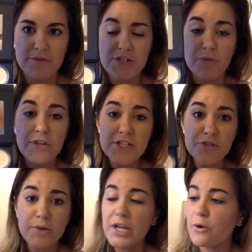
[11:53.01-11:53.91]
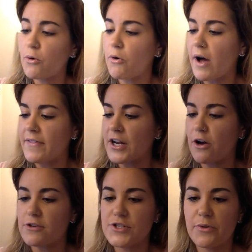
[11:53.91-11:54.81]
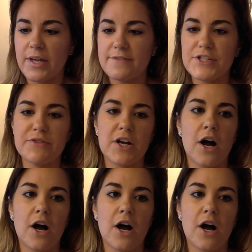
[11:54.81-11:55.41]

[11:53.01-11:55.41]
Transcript: So this is really cool. And then also gives you the